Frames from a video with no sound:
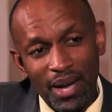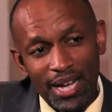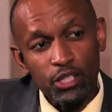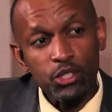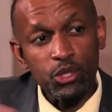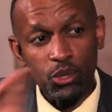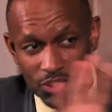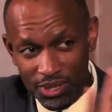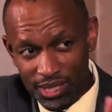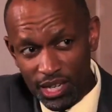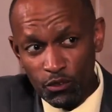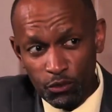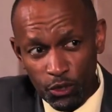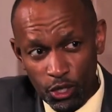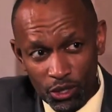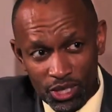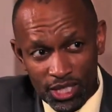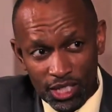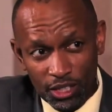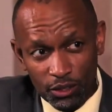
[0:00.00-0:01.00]
milestones now for
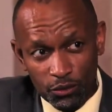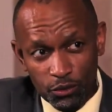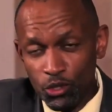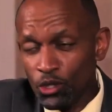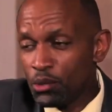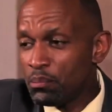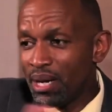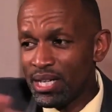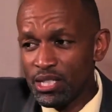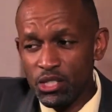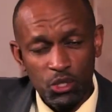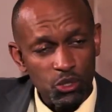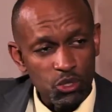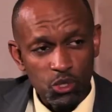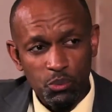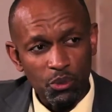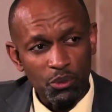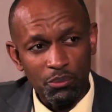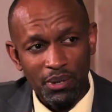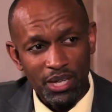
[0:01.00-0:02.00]
yourself, not
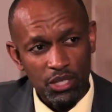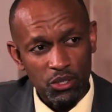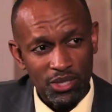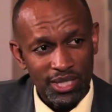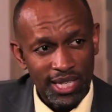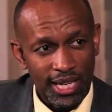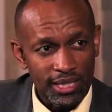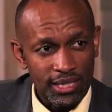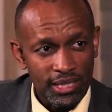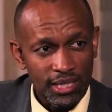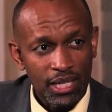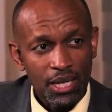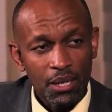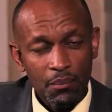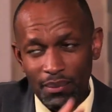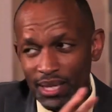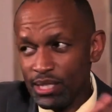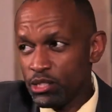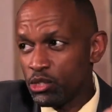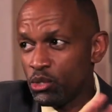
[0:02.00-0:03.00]
milestones put by society.
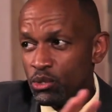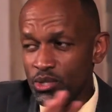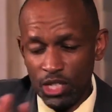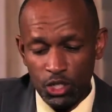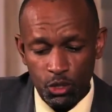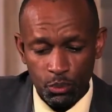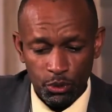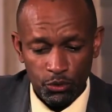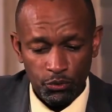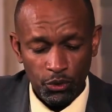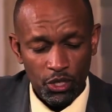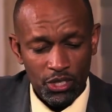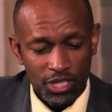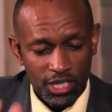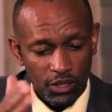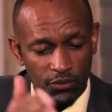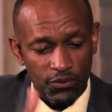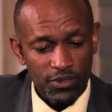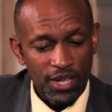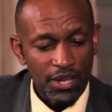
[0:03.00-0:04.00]
Milestones that you put for
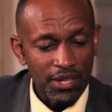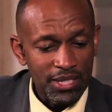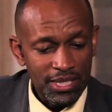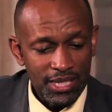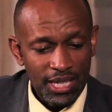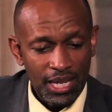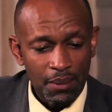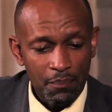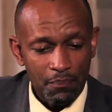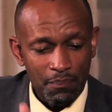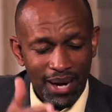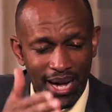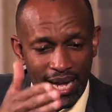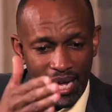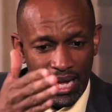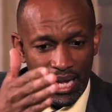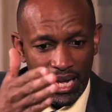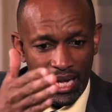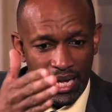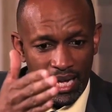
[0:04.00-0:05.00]
yourself now, and say
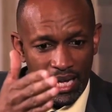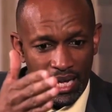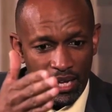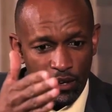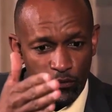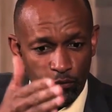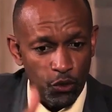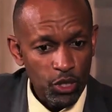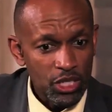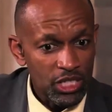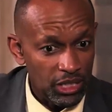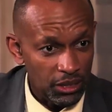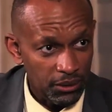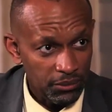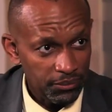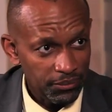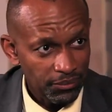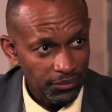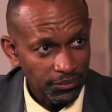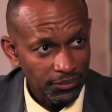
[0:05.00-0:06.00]
by 40,
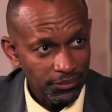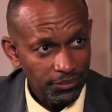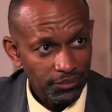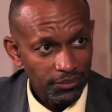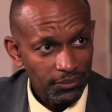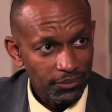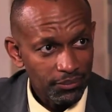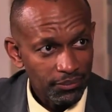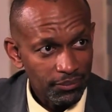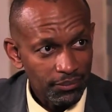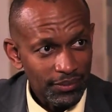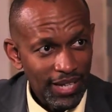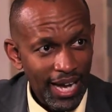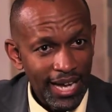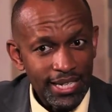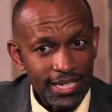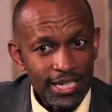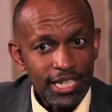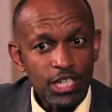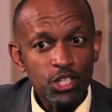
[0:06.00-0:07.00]

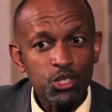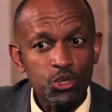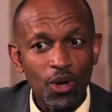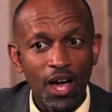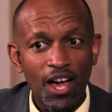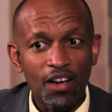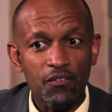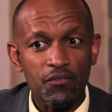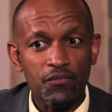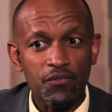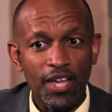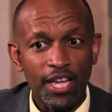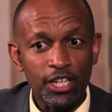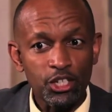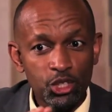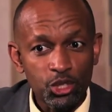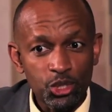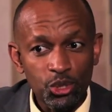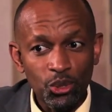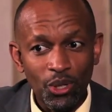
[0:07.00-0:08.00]
I need to have
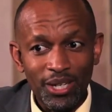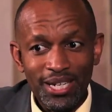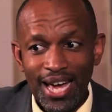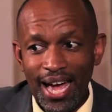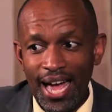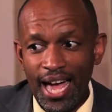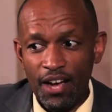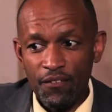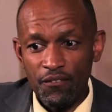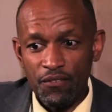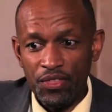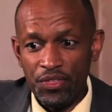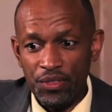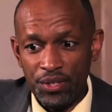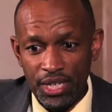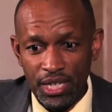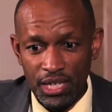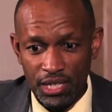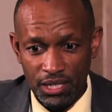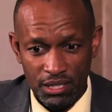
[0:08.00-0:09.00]
ensured I have
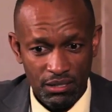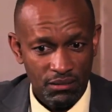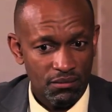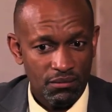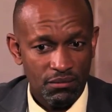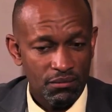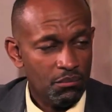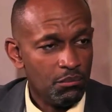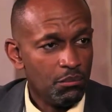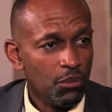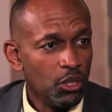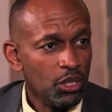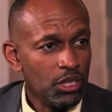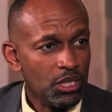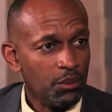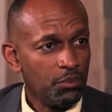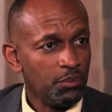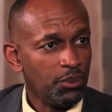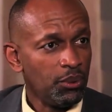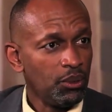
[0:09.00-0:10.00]

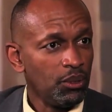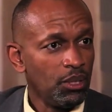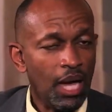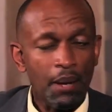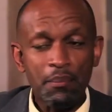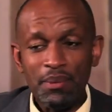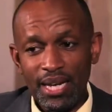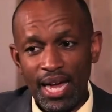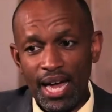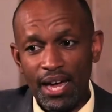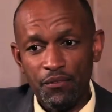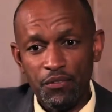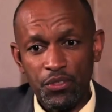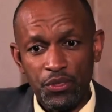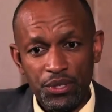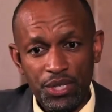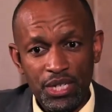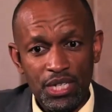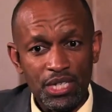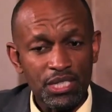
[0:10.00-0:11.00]
I have
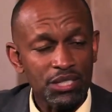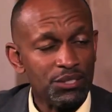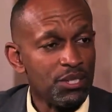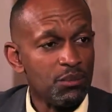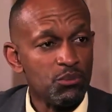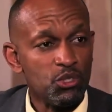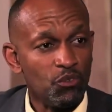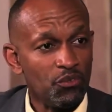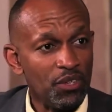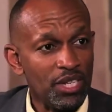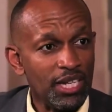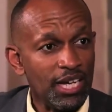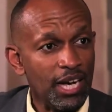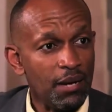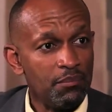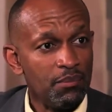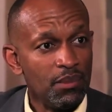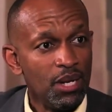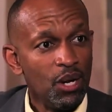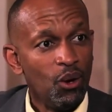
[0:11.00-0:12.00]
3 streams of
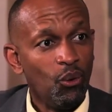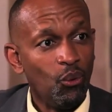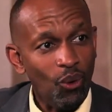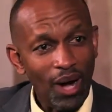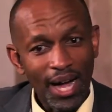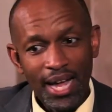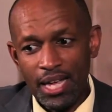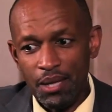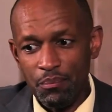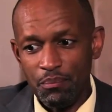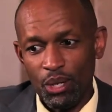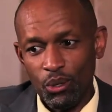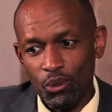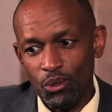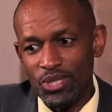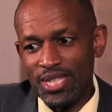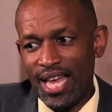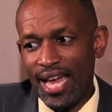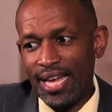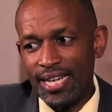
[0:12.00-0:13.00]
income. Why?
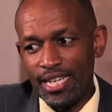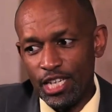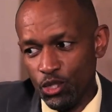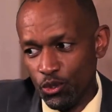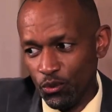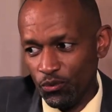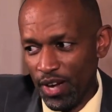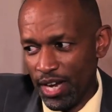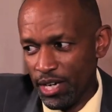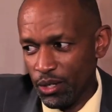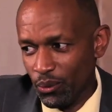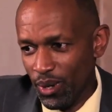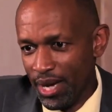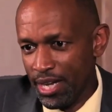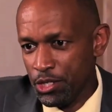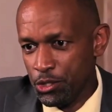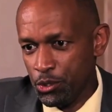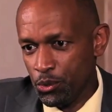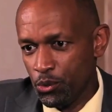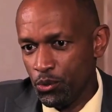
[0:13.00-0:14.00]
Because I need to fund
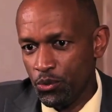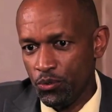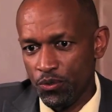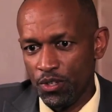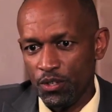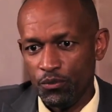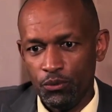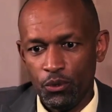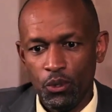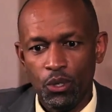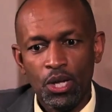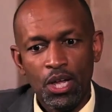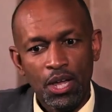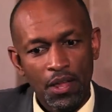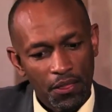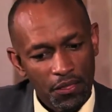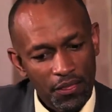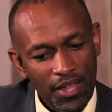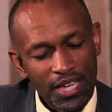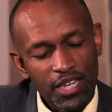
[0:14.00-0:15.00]
1, 2, 3, 4.
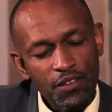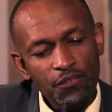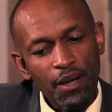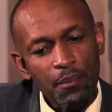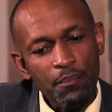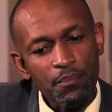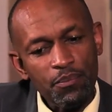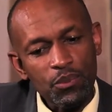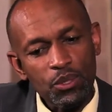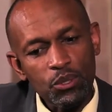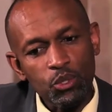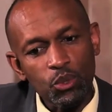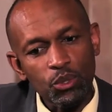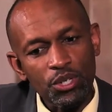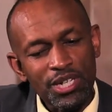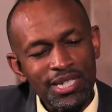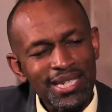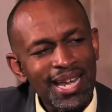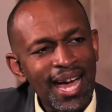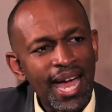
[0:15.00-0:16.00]
Then if I'm to
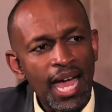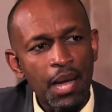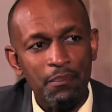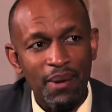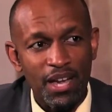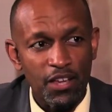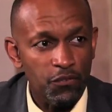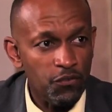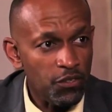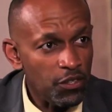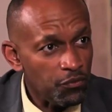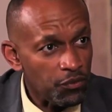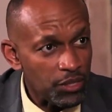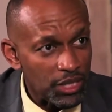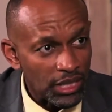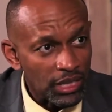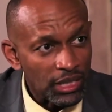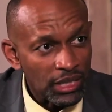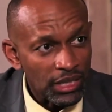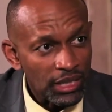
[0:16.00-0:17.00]
retire by
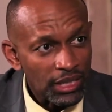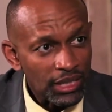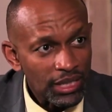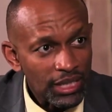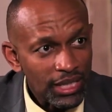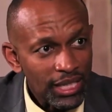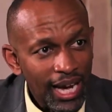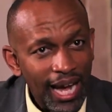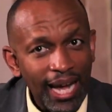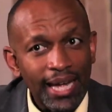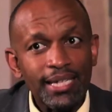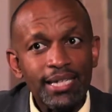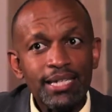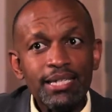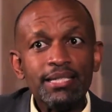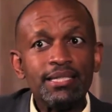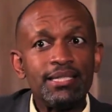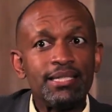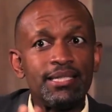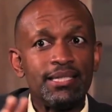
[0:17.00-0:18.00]
50, I
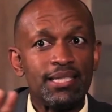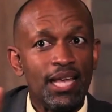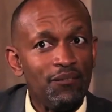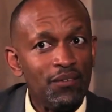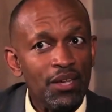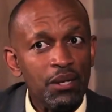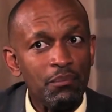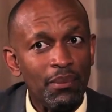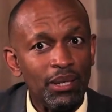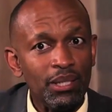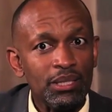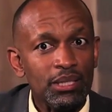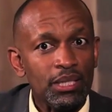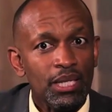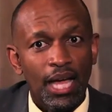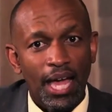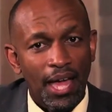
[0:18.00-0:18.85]
need 7 months,